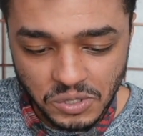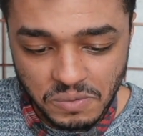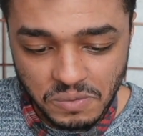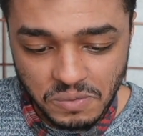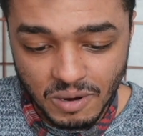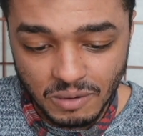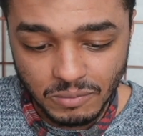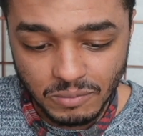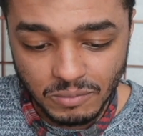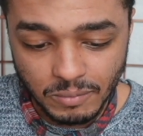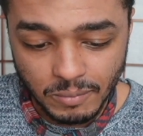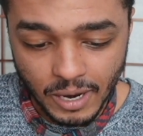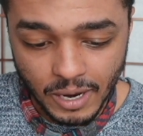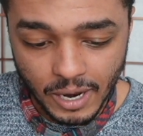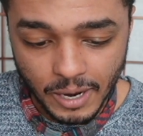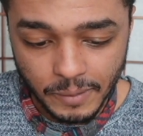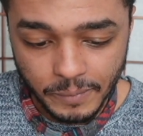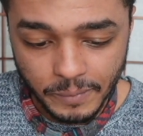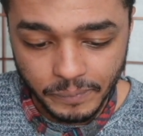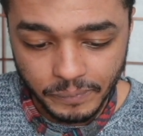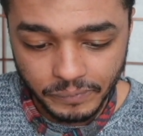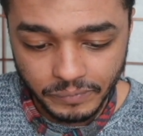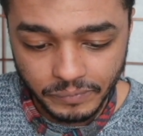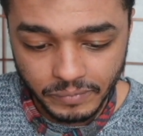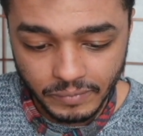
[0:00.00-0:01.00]
remember,
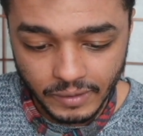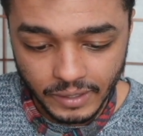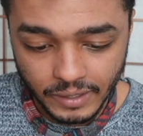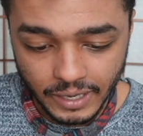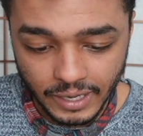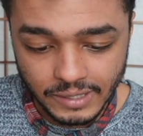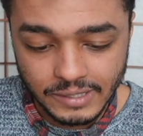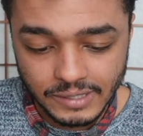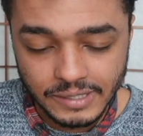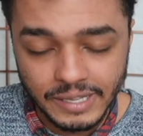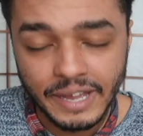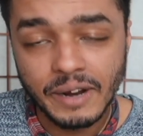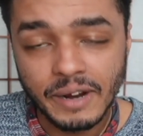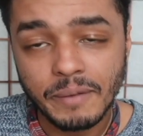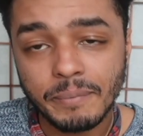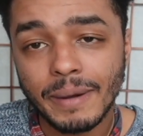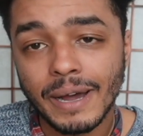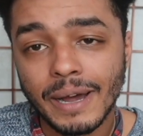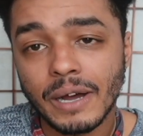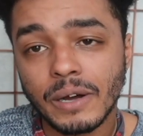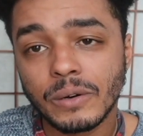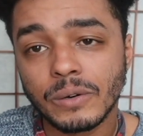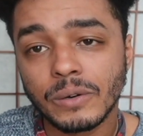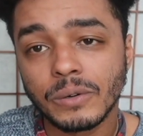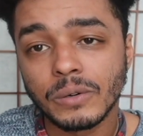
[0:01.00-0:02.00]
man. It's not
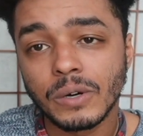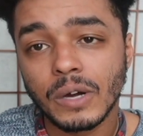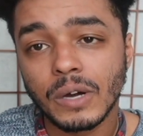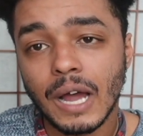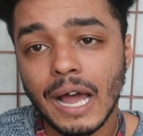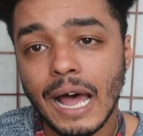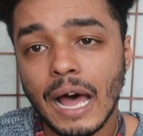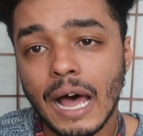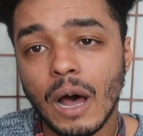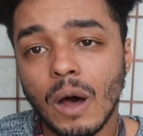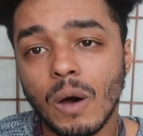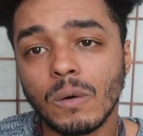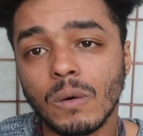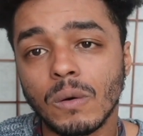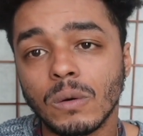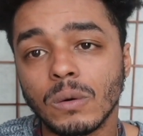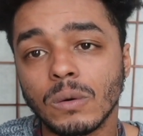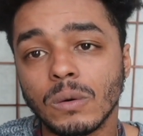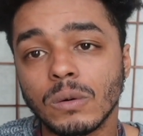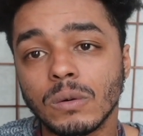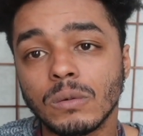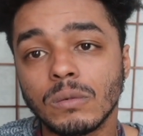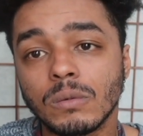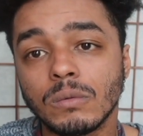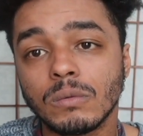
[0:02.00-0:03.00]
about
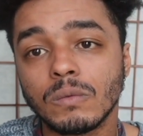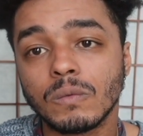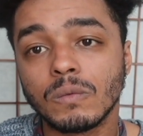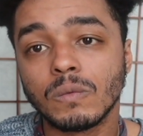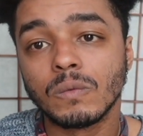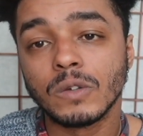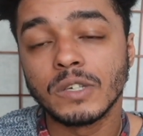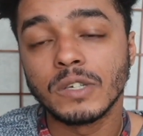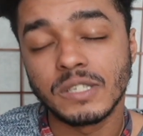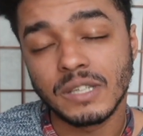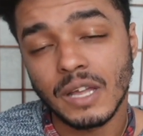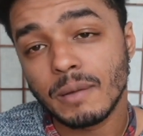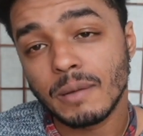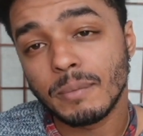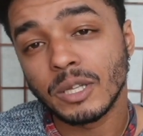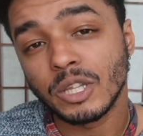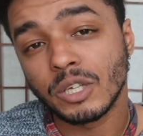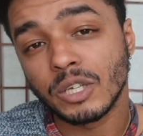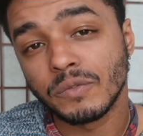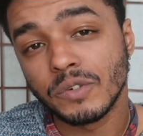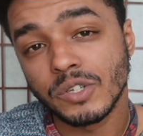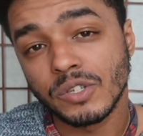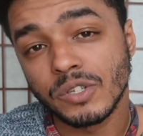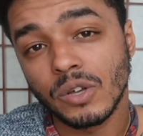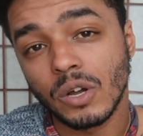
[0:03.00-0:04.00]
how. It's not about the
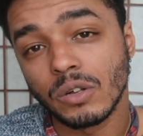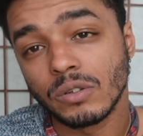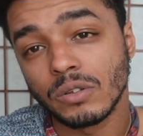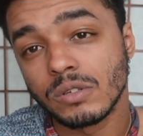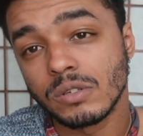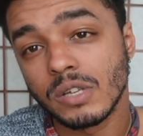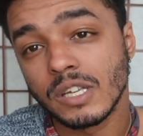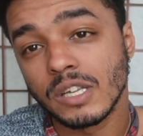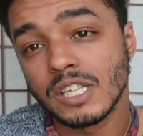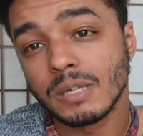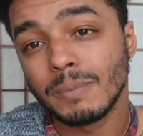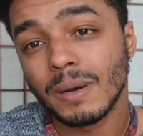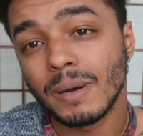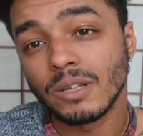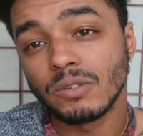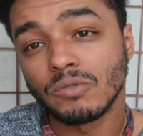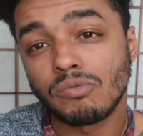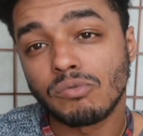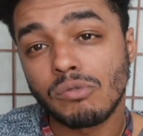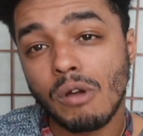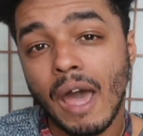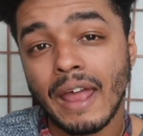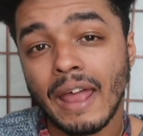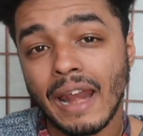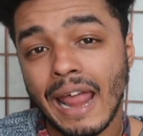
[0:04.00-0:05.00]
results. It's about
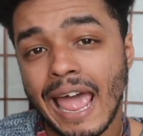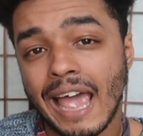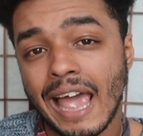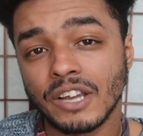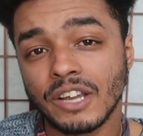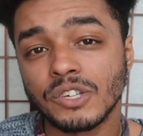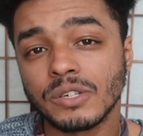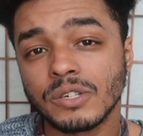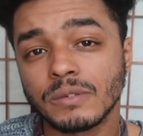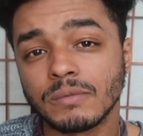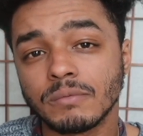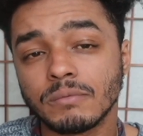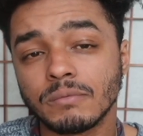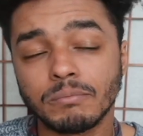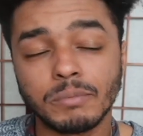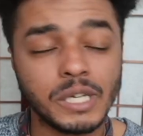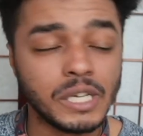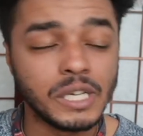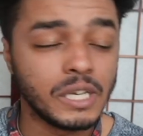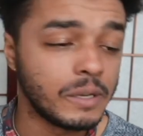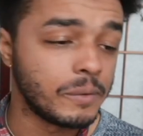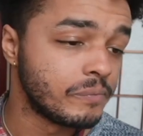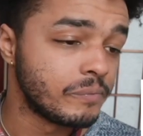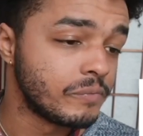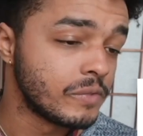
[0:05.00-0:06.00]
right action.
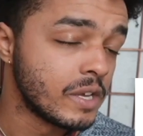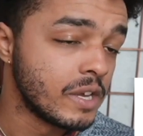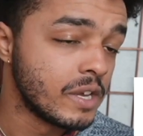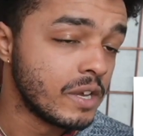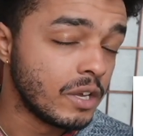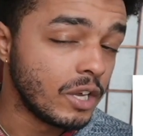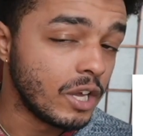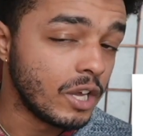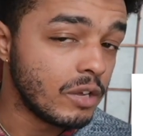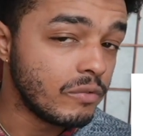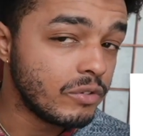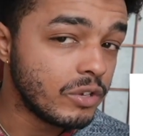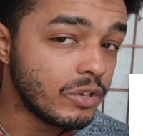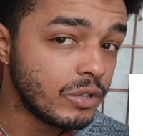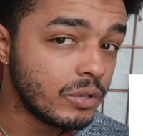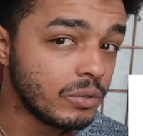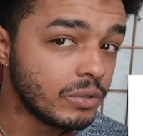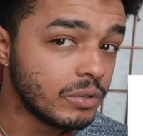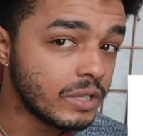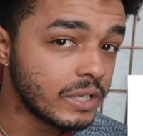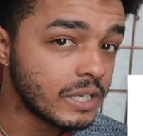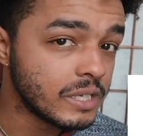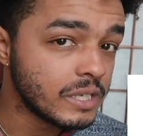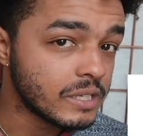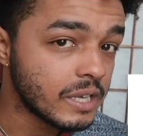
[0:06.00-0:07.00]
Meaning, if you do
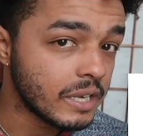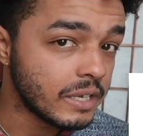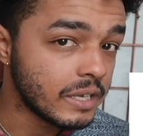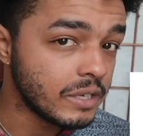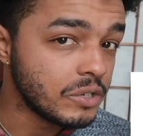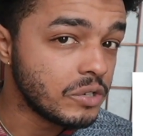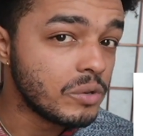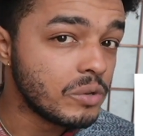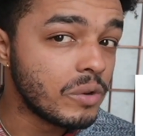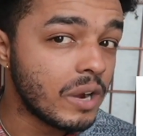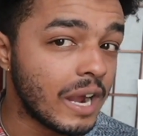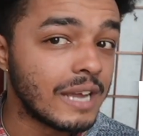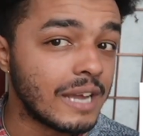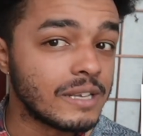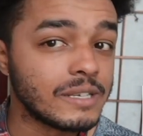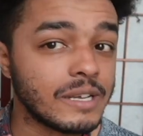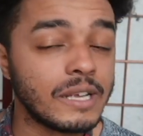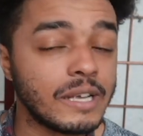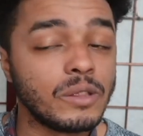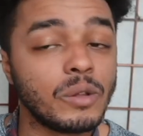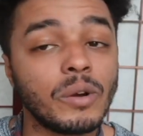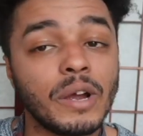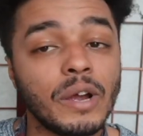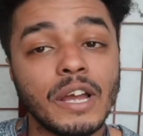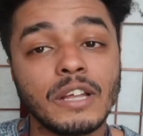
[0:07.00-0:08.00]
this and you guys and
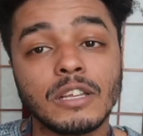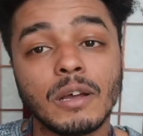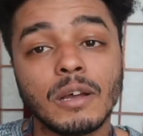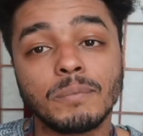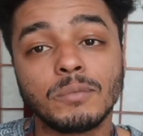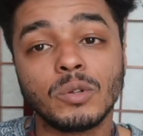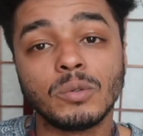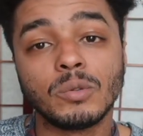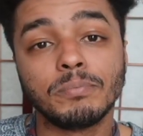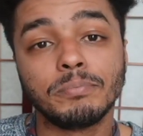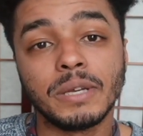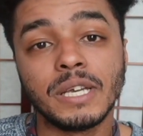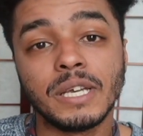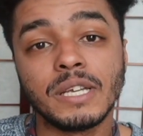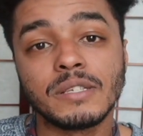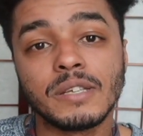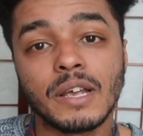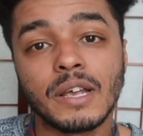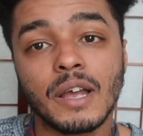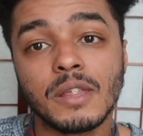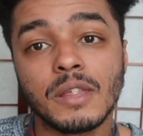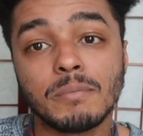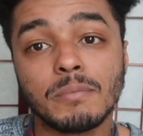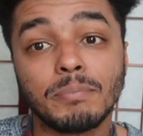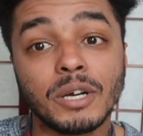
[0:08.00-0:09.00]
don't end up being
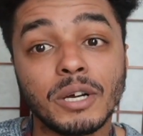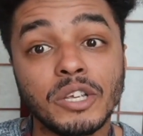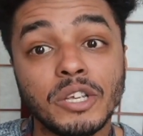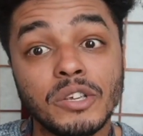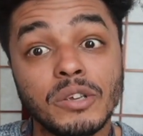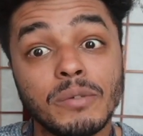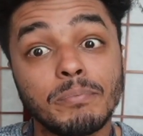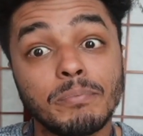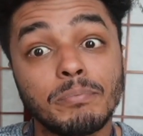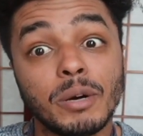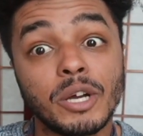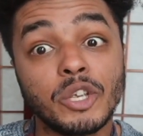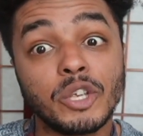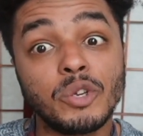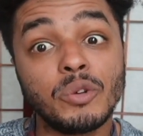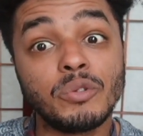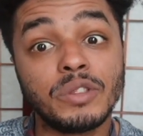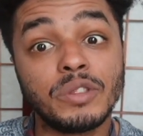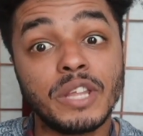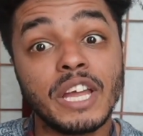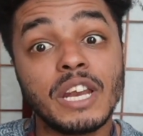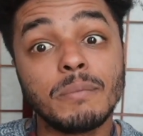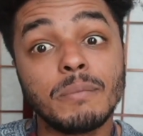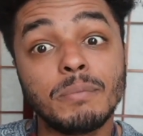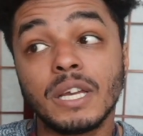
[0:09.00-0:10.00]
together, but but you
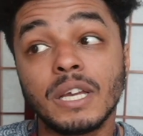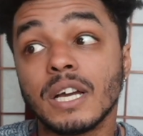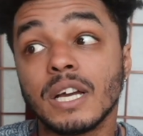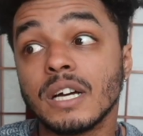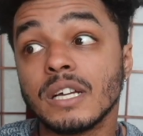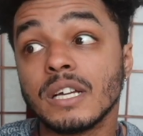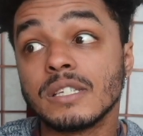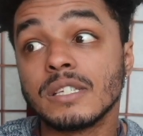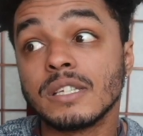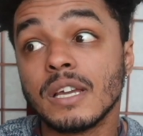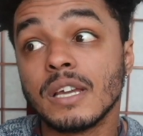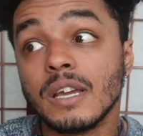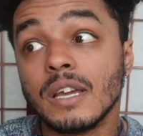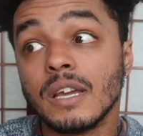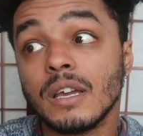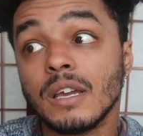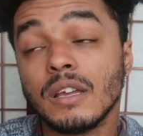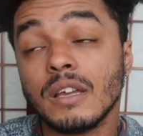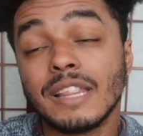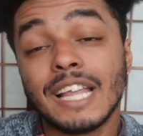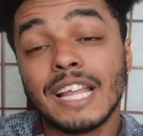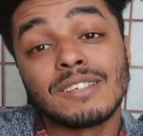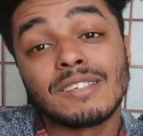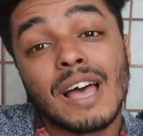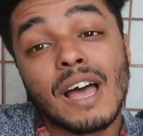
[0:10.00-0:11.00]
did it because
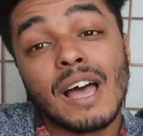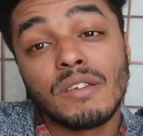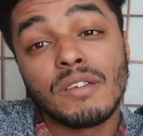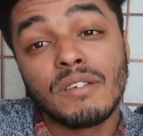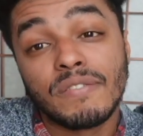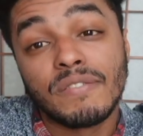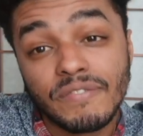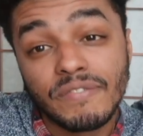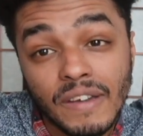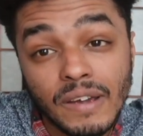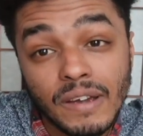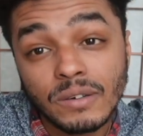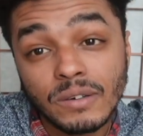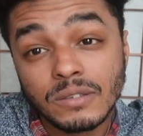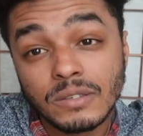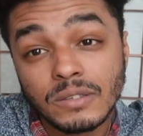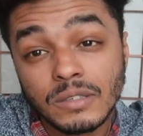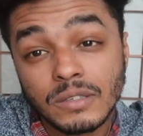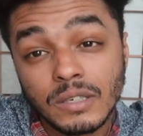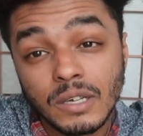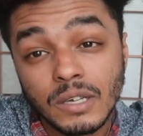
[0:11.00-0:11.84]
that's how you felt,